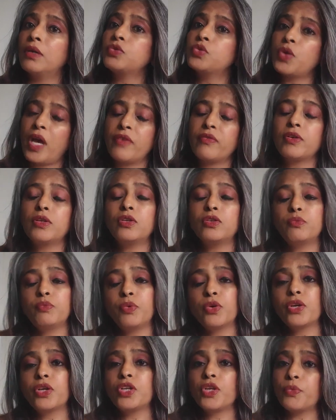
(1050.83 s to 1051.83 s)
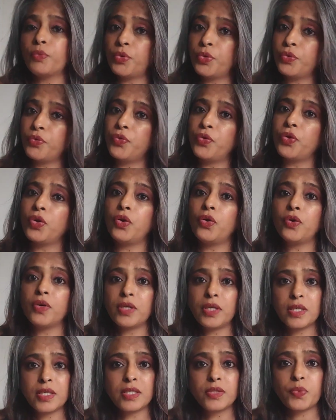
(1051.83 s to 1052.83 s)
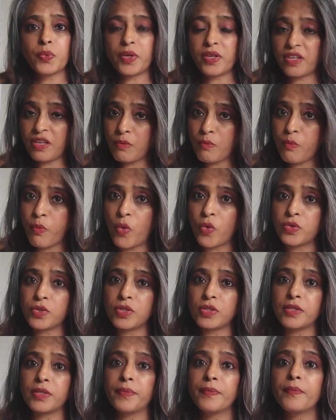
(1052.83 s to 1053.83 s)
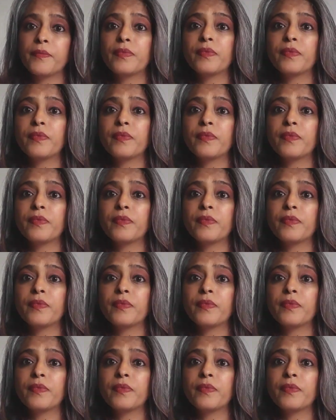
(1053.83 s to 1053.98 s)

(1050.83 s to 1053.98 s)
To have a lookbook in your portfolio is very important.